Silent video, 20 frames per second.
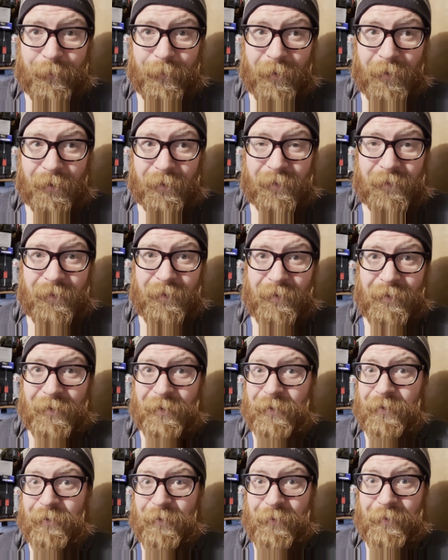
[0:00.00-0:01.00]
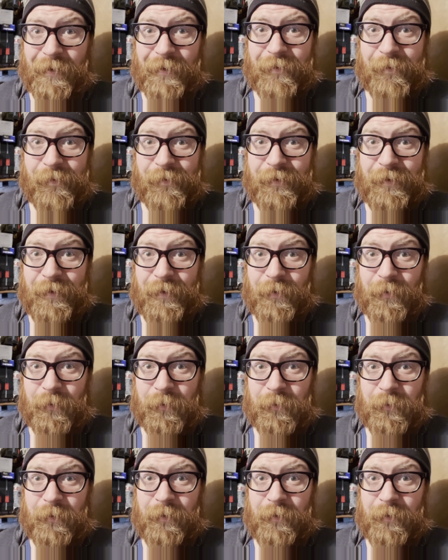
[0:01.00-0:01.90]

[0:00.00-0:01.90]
bucks. Dude, that's a steal.